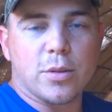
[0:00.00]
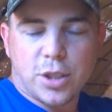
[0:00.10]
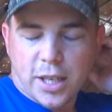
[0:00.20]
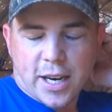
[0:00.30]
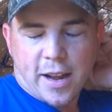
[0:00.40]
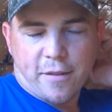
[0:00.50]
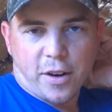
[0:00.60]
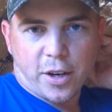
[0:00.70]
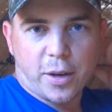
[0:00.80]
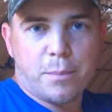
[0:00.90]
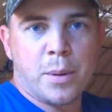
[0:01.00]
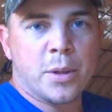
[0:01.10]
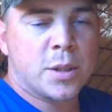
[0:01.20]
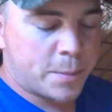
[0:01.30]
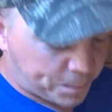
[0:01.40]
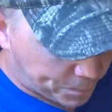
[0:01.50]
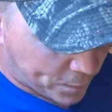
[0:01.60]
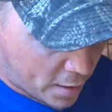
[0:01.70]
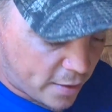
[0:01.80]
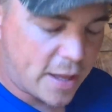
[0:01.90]
She didn't have very good boots.
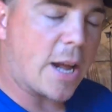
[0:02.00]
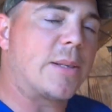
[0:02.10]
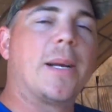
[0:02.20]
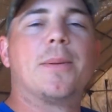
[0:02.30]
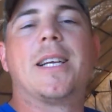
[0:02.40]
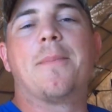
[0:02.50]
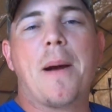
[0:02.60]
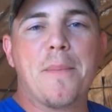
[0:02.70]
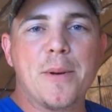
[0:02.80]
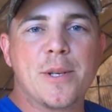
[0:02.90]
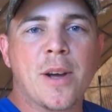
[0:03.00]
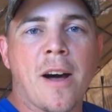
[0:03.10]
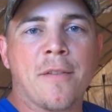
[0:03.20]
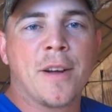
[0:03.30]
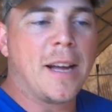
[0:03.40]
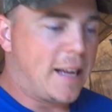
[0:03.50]
That I was able to take my boots off,